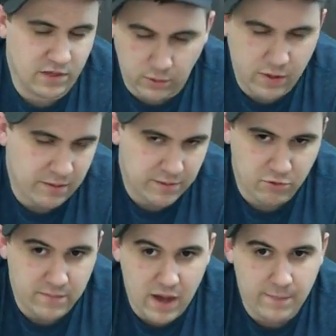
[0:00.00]
will probably
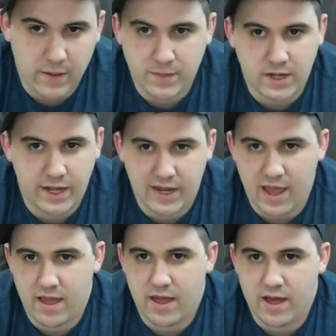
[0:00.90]
repop up in like
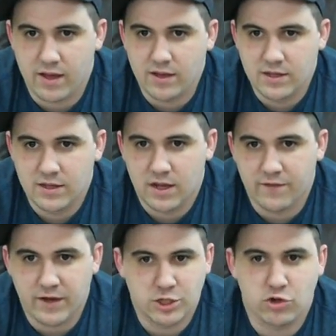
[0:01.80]
a uh,
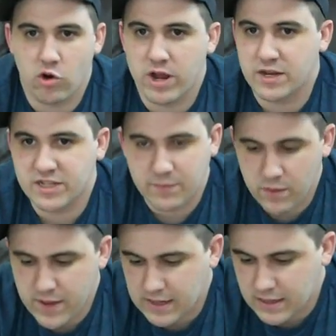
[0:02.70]
of Australian right.
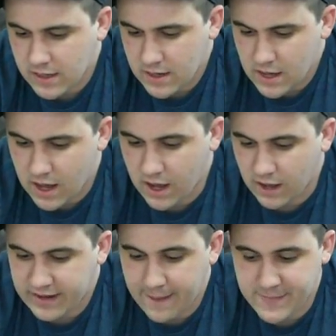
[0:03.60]
supplement.
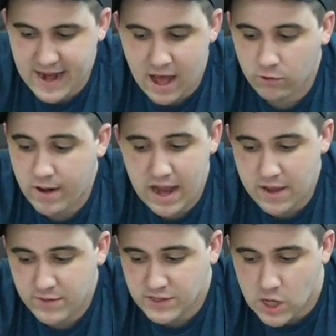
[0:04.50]
Uh, Captain Al
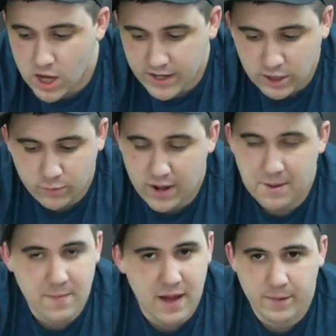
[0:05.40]
Rahim is gone. He'll
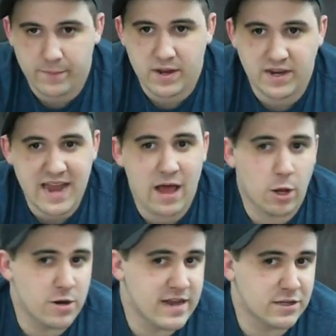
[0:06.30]
probably pop up in a Tallarn
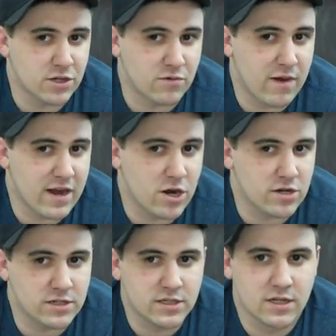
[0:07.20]
oh, ah, Desert These all have
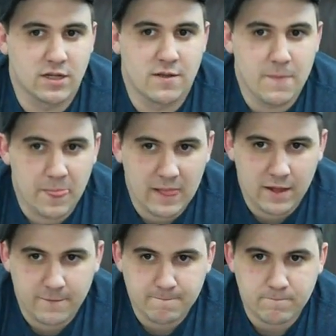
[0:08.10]
something in
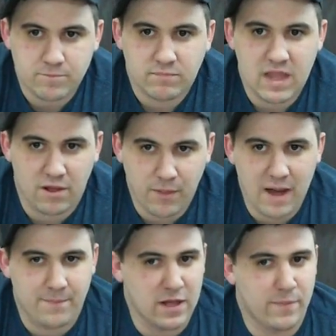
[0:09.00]
common. They'll
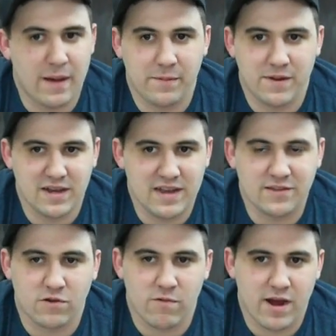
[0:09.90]
pop. He'll pop up in a
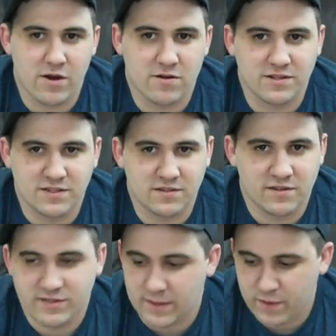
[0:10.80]
Desert right.
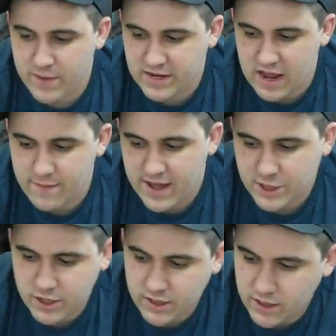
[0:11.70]
Raiders supplement, I
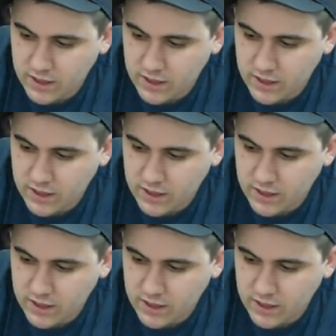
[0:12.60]
imagine.